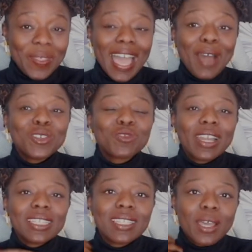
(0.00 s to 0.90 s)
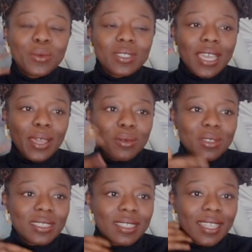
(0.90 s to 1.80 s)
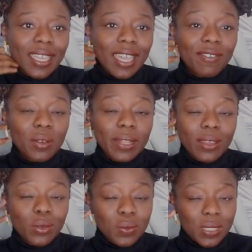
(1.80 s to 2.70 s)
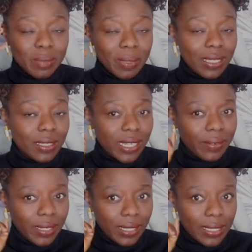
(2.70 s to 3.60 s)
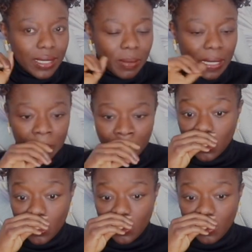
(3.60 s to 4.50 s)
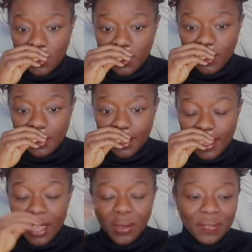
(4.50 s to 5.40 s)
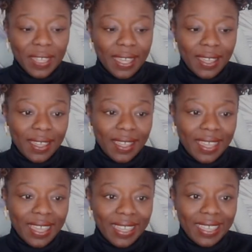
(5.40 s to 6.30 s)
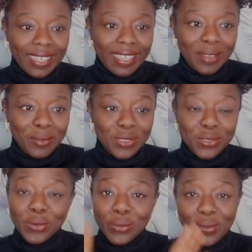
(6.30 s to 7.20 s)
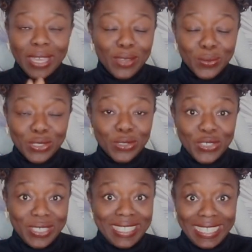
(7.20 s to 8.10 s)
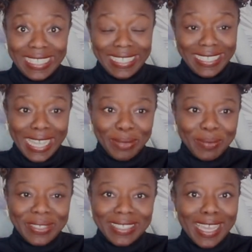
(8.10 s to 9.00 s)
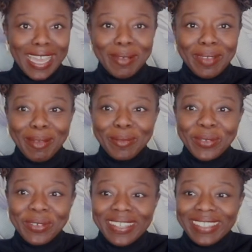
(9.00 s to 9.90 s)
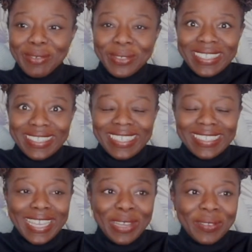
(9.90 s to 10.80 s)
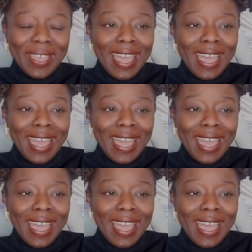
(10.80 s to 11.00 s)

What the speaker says: I was writing, I was like, I felt like God was speaking directly to me. So out of that, I was not just sitting down, because I'm not the one to sit down.